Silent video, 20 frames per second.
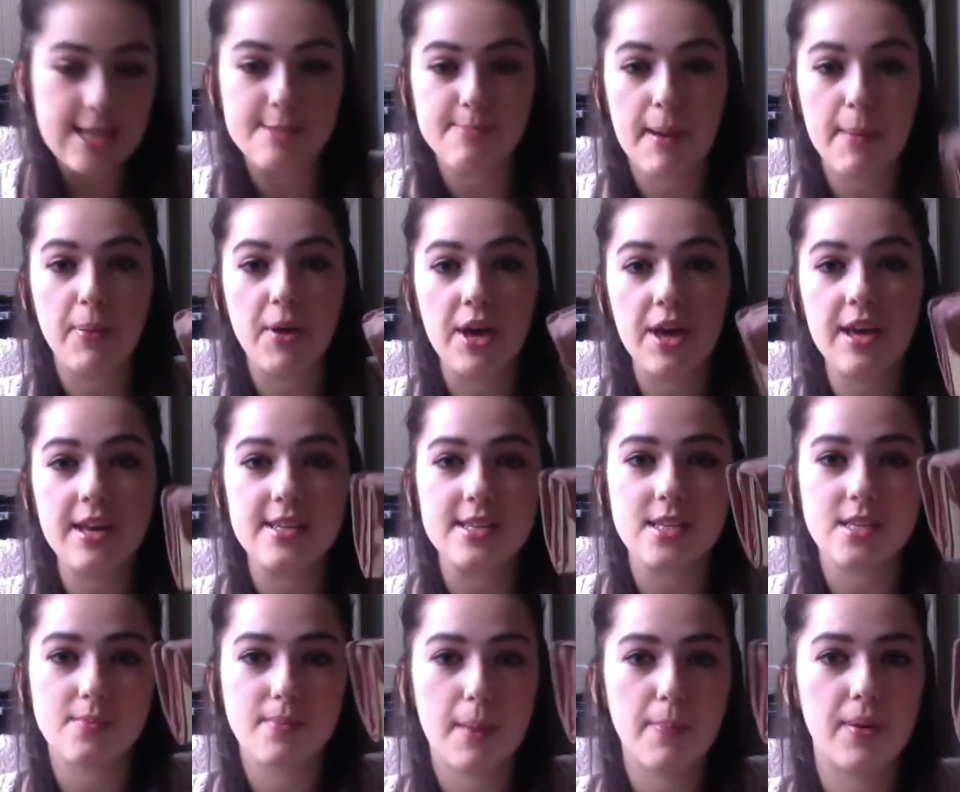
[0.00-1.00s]
is my
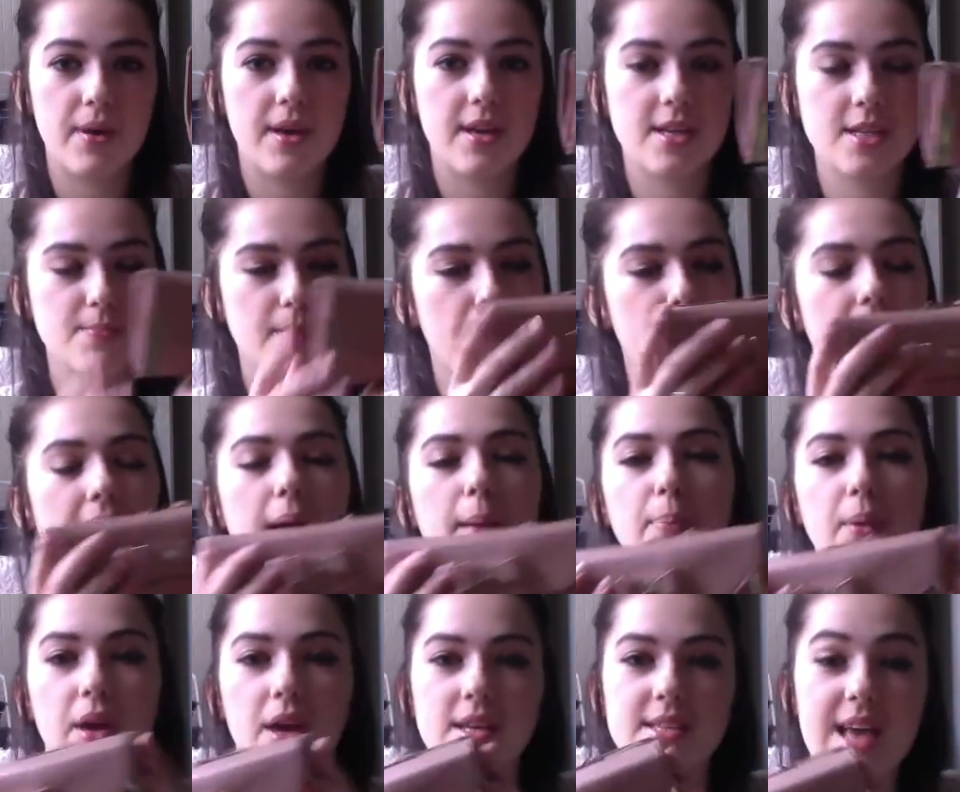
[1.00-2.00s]
purse, my purse, my pink
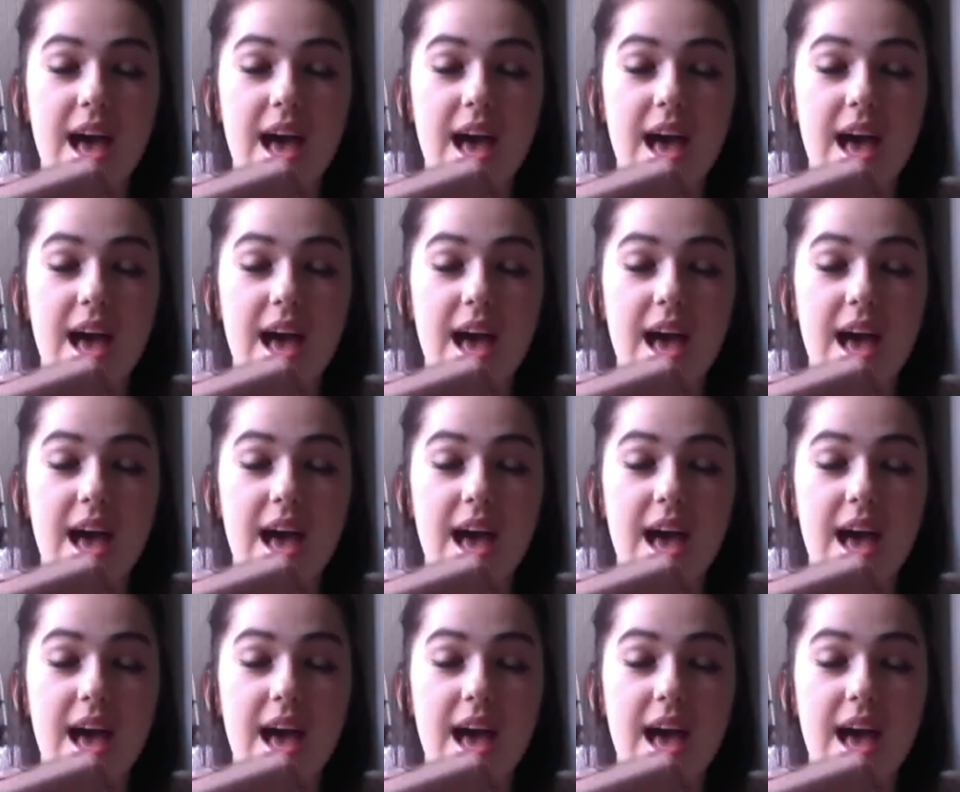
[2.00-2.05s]
purse.